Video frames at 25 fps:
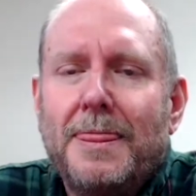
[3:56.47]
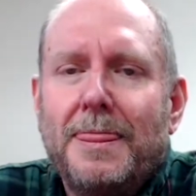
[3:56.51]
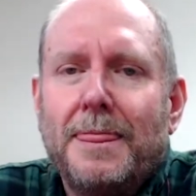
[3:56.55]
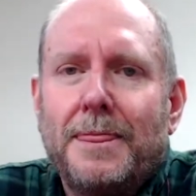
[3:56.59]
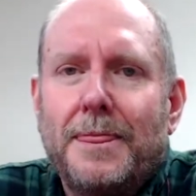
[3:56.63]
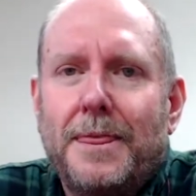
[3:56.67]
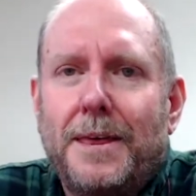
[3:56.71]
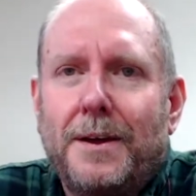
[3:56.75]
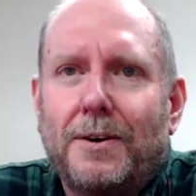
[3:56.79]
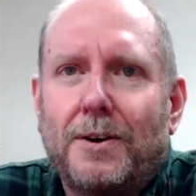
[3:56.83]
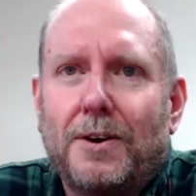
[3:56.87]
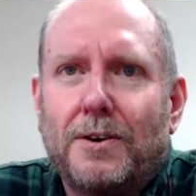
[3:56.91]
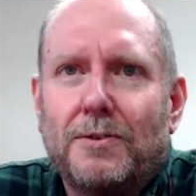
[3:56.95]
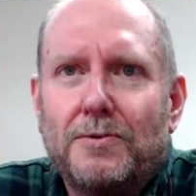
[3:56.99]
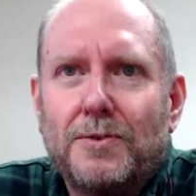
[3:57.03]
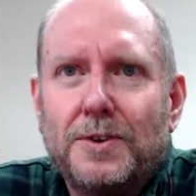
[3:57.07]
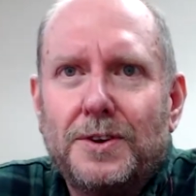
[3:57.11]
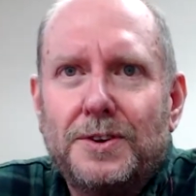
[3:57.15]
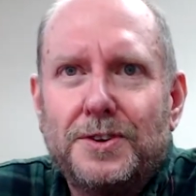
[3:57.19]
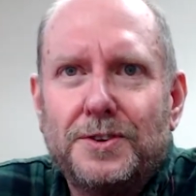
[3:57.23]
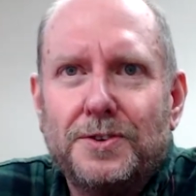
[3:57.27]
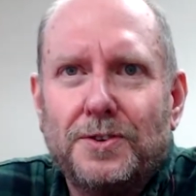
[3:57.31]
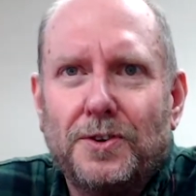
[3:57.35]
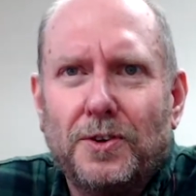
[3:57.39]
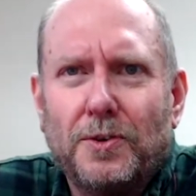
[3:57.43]
their
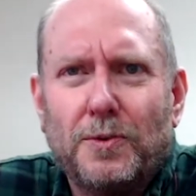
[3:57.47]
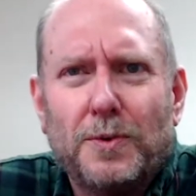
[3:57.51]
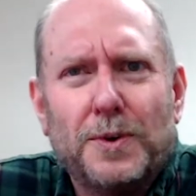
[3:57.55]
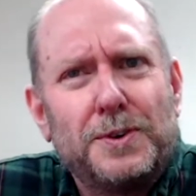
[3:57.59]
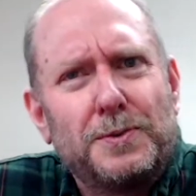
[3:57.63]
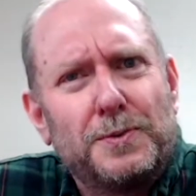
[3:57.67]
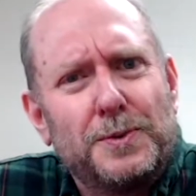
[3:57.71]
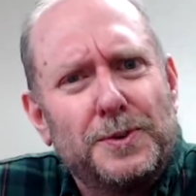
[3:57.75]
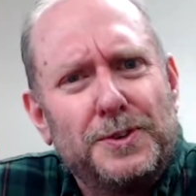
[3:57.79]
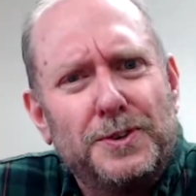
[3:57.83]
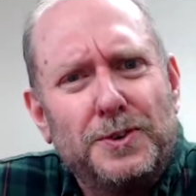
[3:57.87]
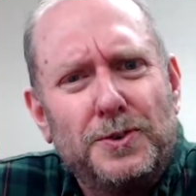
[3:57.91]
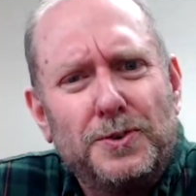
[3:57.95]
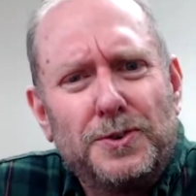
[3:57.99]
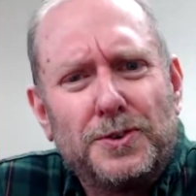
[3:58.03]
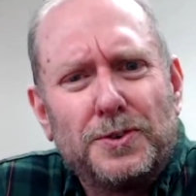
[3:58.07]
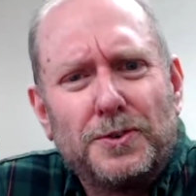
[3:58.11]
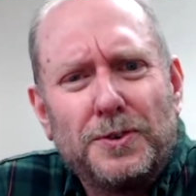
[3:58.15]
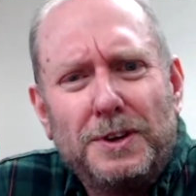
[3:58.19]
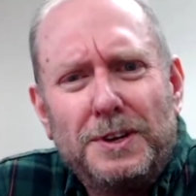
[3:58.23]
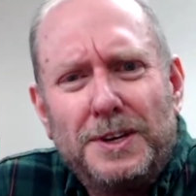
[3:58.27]
original, which was usually